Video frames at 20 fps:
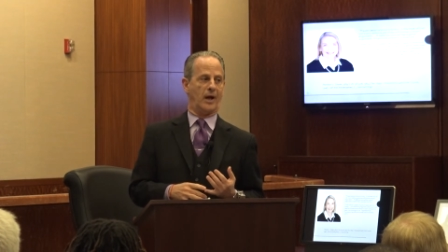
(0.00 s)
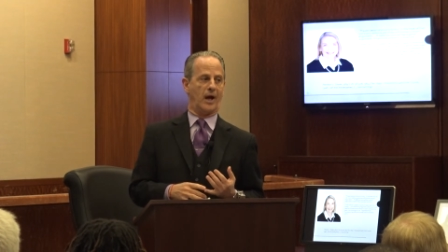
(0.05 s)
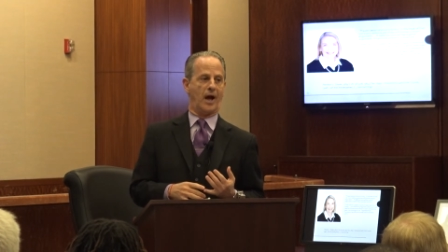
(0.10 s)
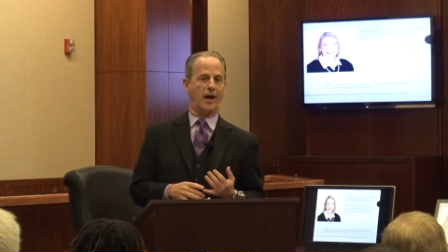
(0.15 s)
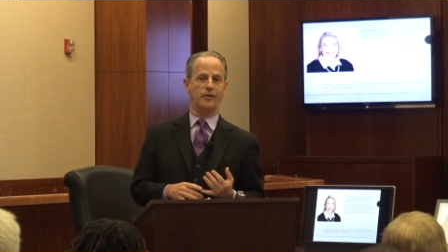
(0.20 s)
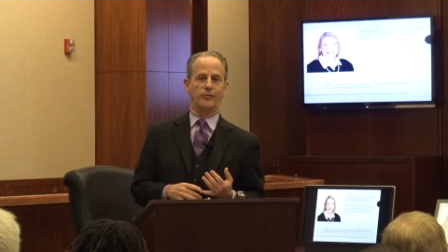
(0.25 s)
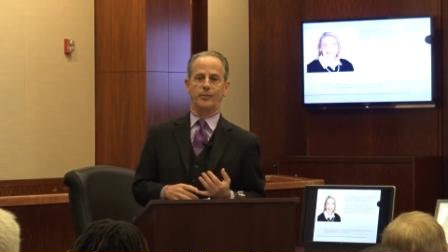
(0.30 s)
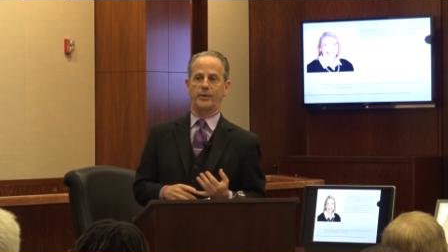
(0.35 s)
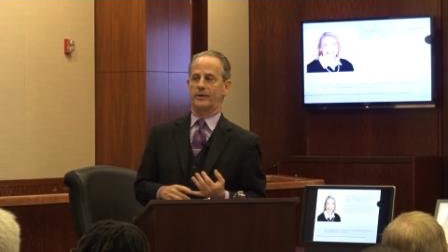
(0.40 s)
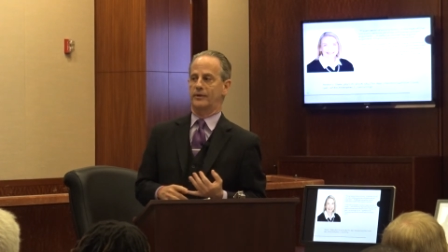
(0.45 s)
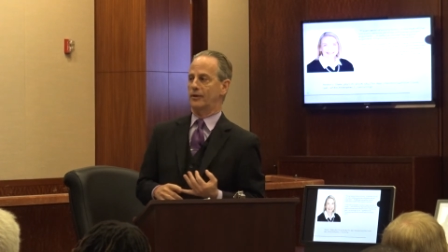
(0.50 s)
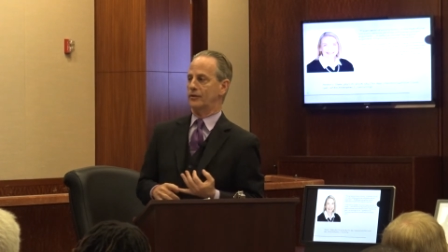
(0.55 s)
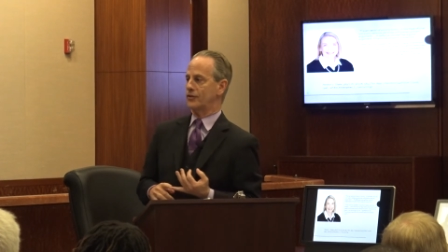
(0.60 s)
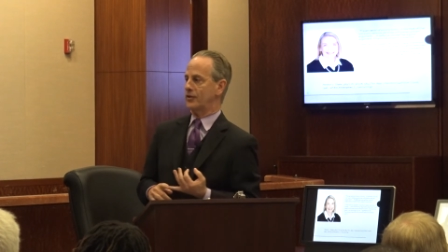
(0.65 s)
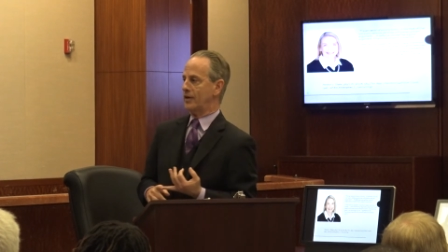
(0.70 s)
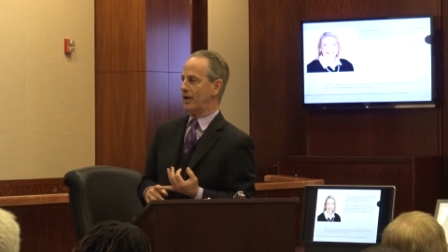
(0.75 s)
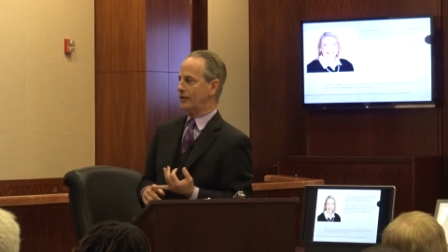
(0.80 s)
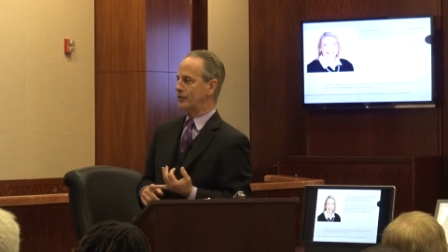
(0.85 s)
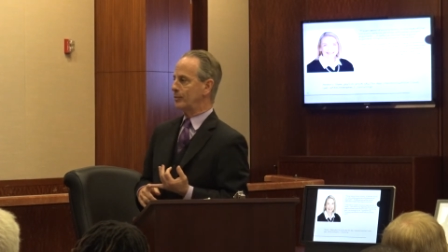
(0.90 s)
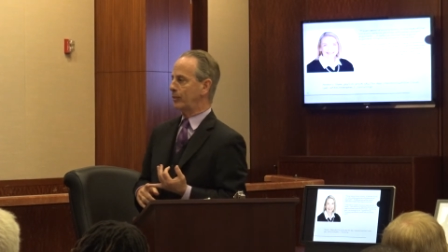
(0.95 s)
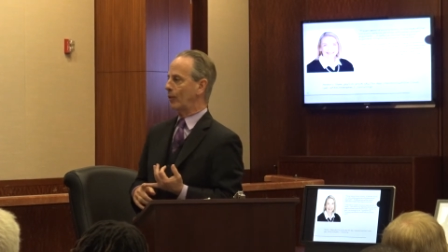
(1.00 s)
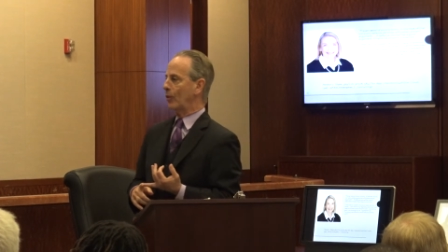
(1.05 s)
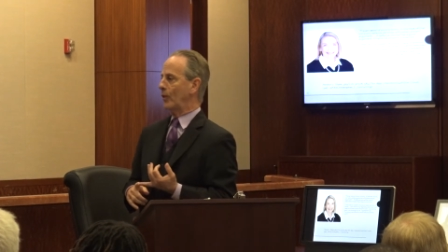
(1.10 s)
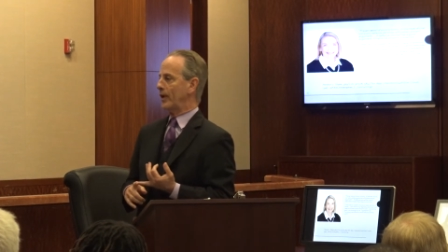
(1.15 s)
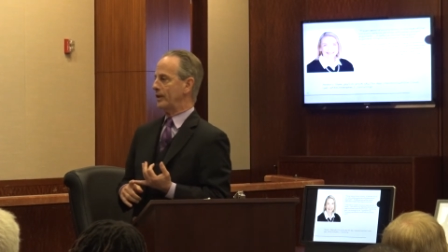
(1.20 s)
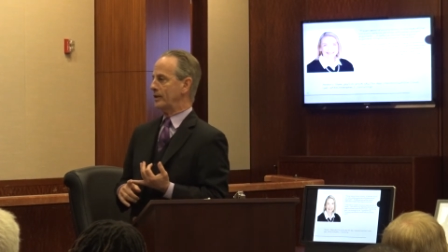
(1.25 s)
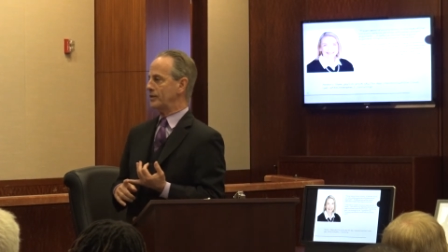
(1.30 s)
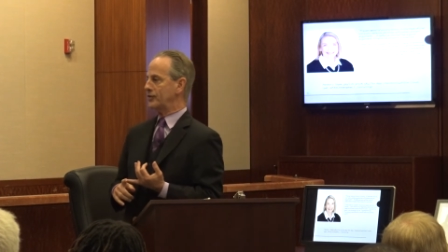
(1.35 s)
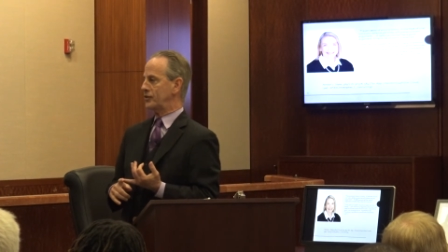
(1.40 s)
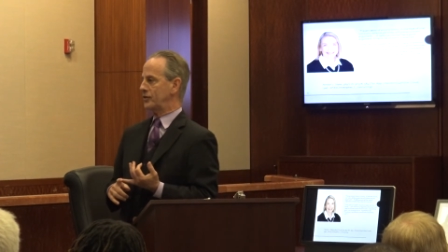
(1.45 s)
I have been there as an expert
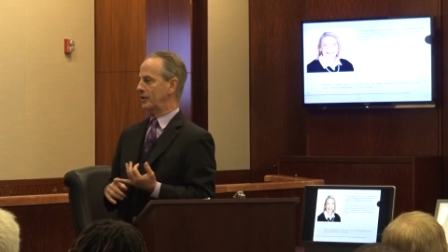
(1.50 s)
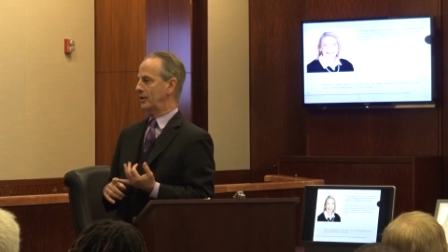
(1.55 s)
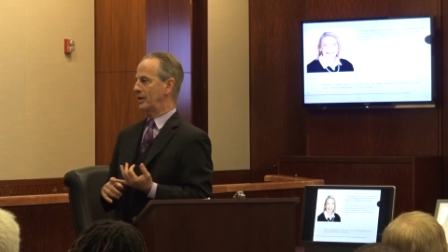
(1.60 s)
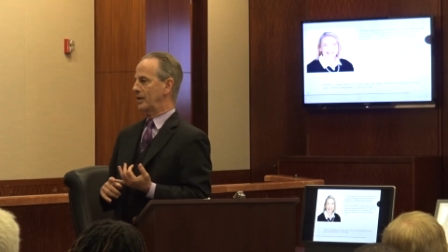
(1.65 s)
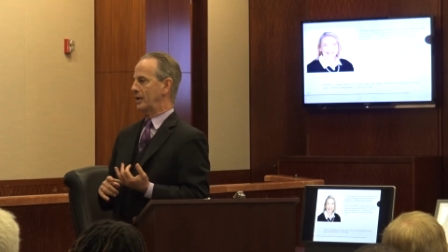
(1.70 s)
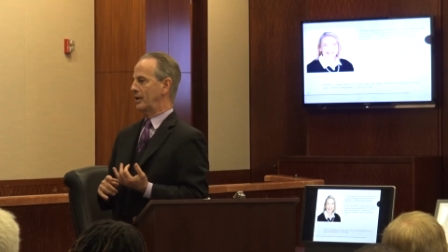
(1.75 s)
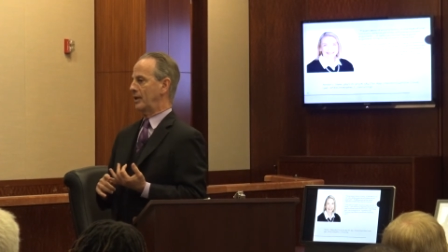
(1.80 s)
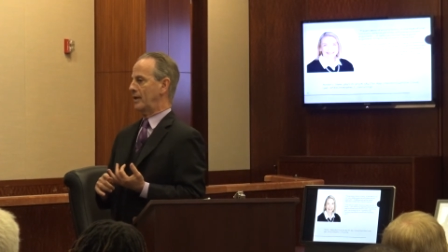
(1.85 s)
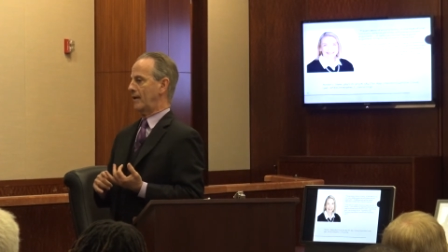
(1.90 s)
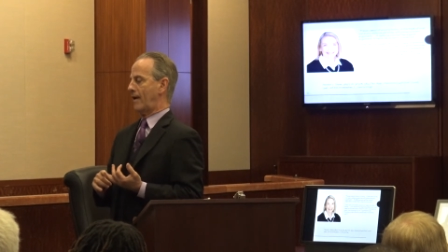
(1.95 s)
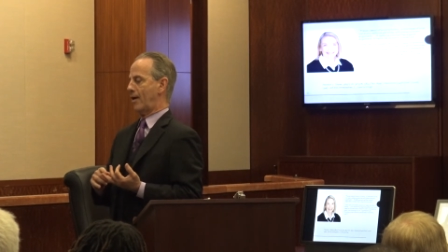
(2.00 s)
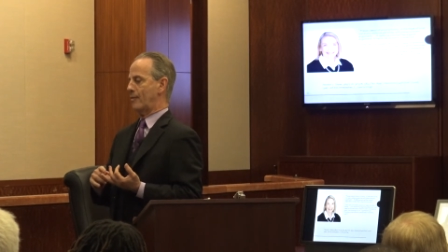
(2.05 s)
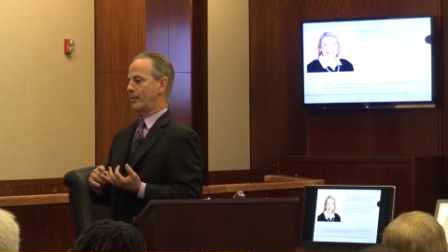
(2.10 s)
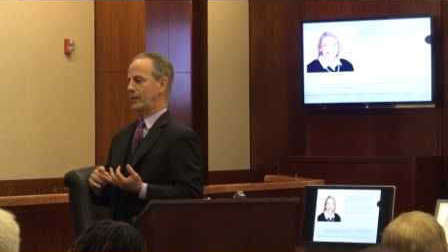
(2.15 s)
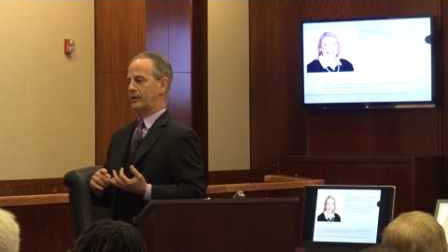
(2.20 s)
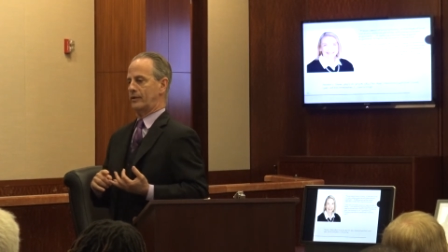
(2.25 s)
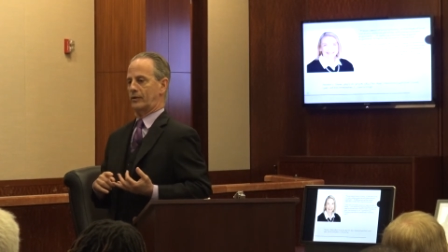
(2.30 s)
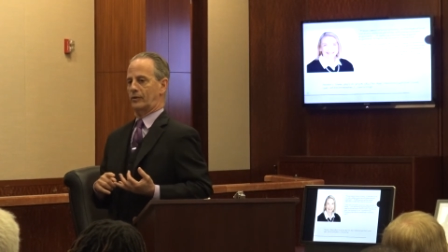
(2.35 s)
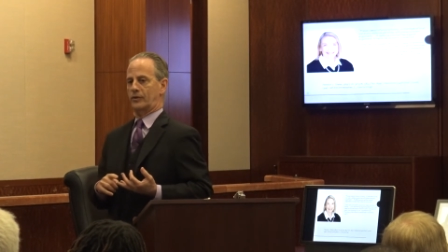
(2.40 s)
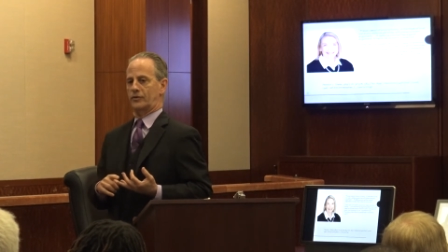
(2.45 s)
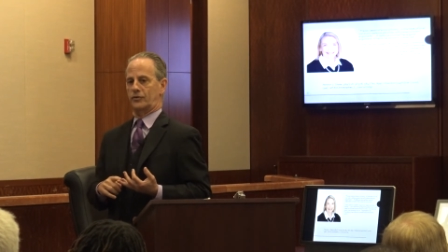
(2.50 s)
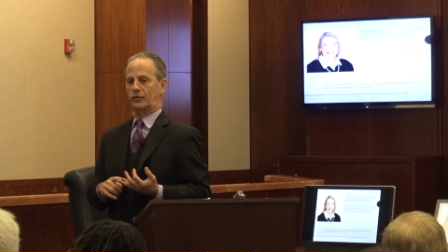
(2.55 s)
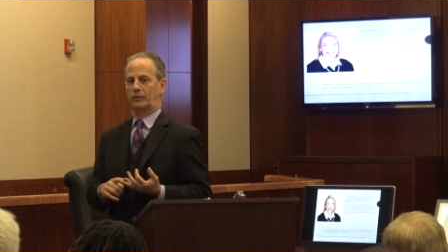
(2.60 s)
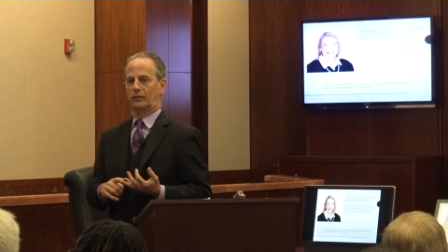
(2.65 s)
witness. I've been there as a